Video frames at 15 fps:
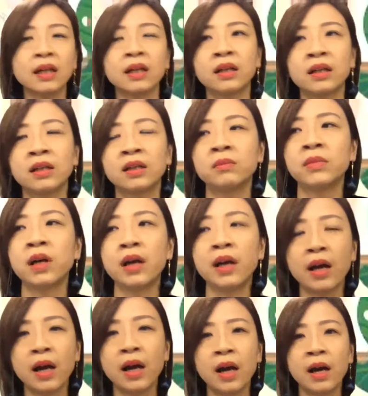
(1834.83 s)

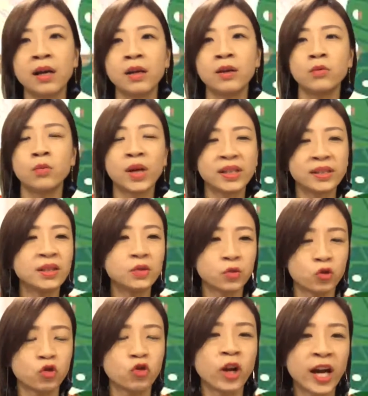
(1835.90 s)
I wanted
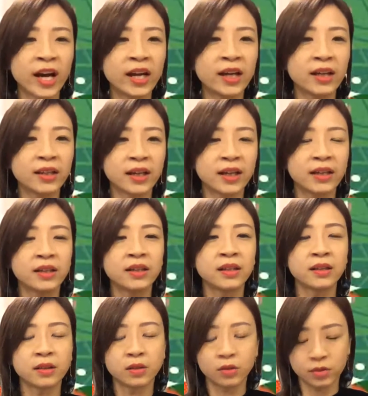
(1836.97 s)
to try, like
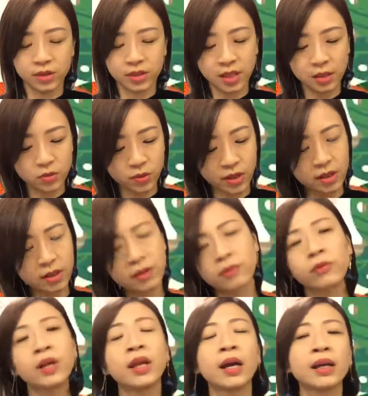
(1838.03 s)
in those times when
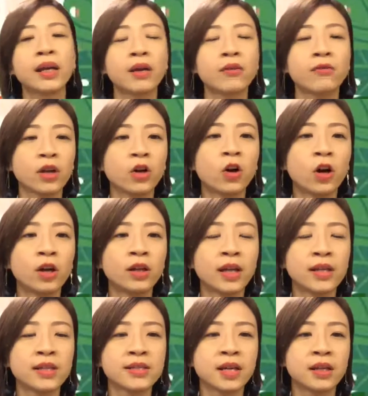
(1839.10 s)
I can record
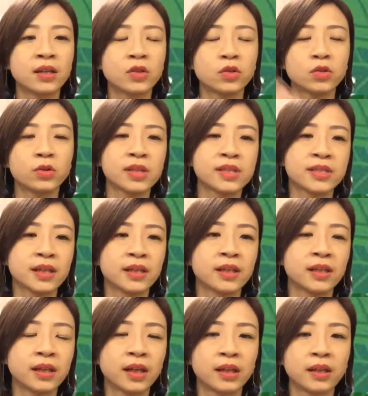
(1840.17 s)
and send it to a
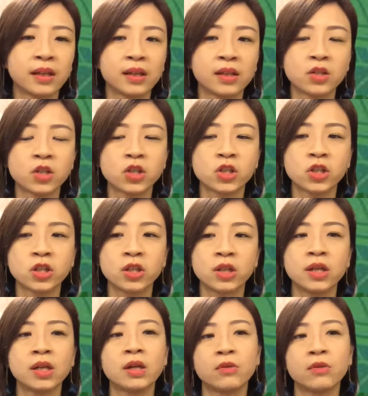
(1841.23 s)
singer, and then she
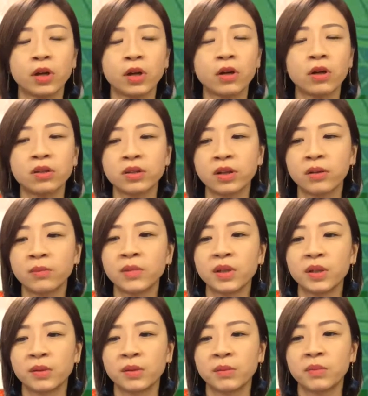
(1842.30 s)
record on top.
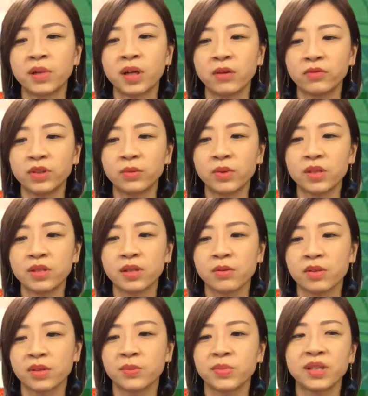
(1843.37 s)
But afterwards, I
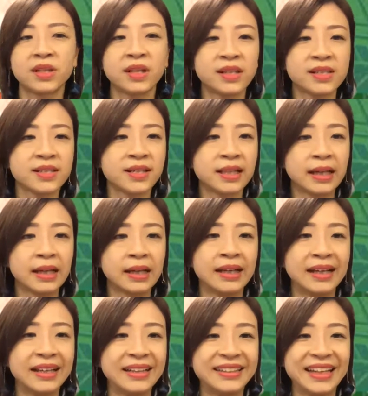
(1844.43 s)
was a bit lazy lah.
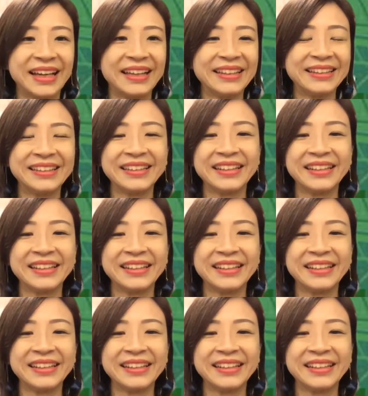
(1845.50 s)
Then